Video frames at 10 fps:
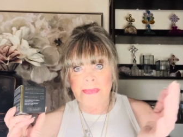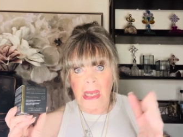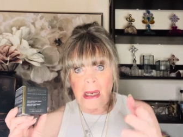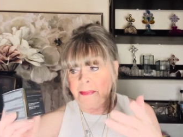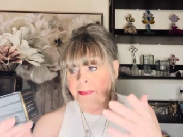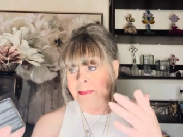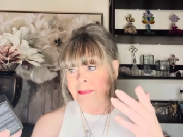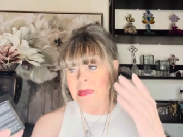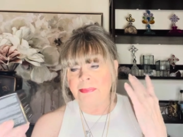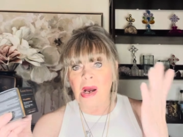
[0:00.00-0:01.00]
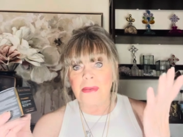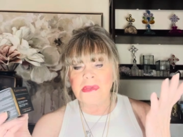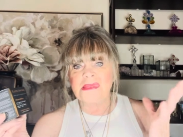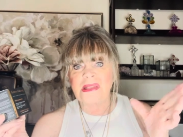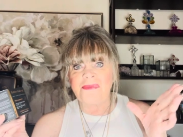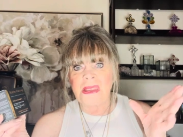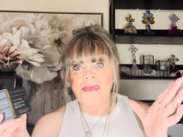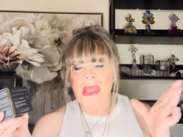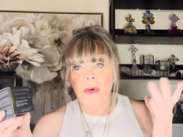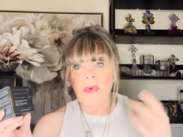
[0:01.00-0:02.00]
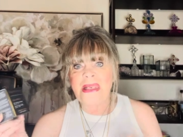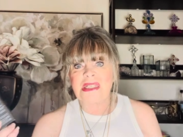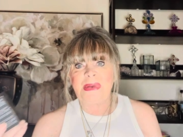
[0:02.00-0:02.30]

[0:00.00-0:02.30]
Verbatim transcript: uh, problems of in that range